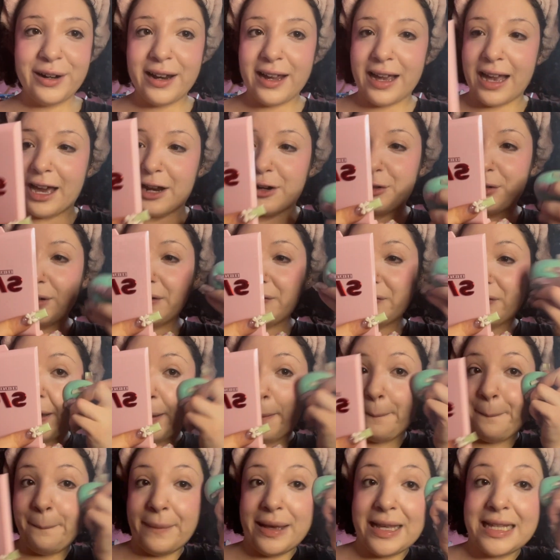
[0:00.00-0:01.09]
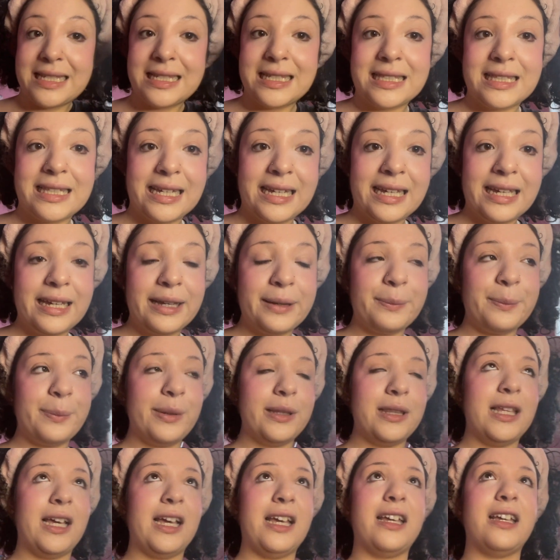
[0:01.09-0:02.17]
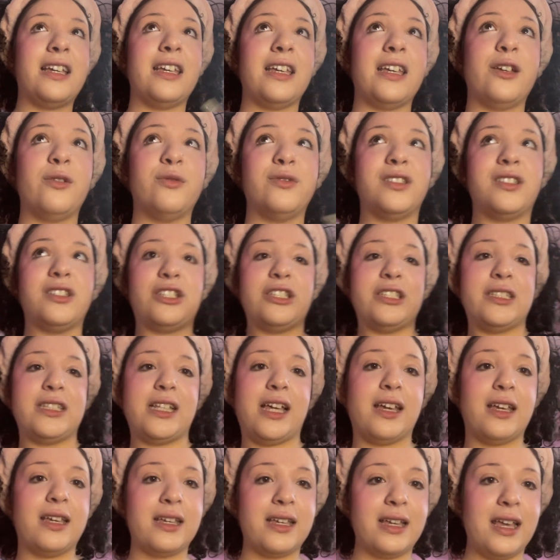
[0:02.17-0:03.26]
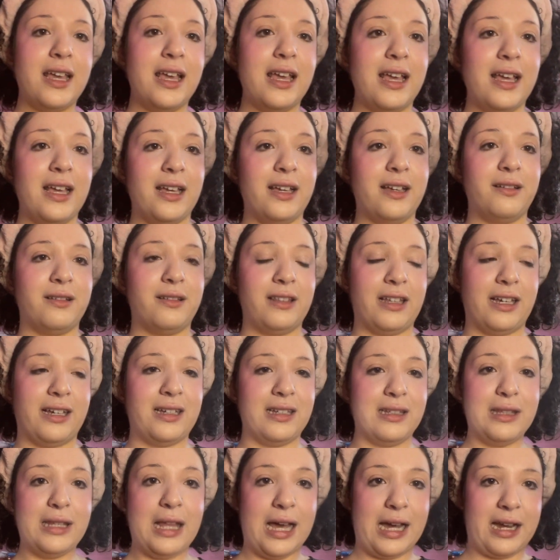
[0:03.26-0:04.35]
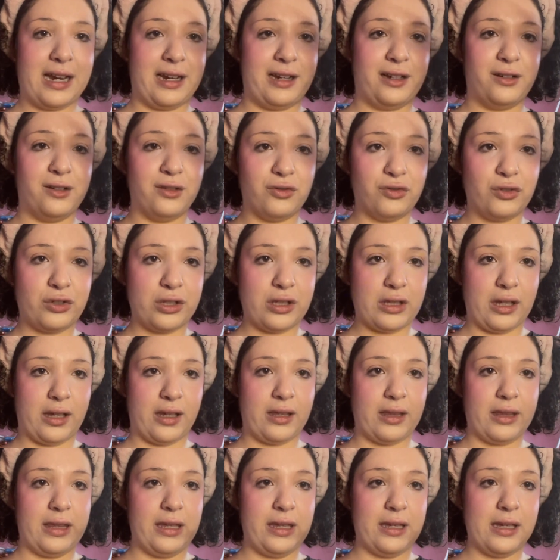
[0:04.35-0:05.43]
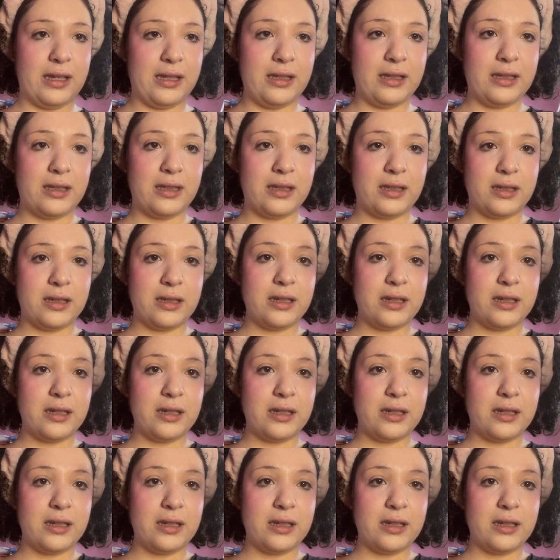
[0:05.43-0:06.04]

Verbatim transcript: I don't know if I missed it, but like it was just like like a line, just like this.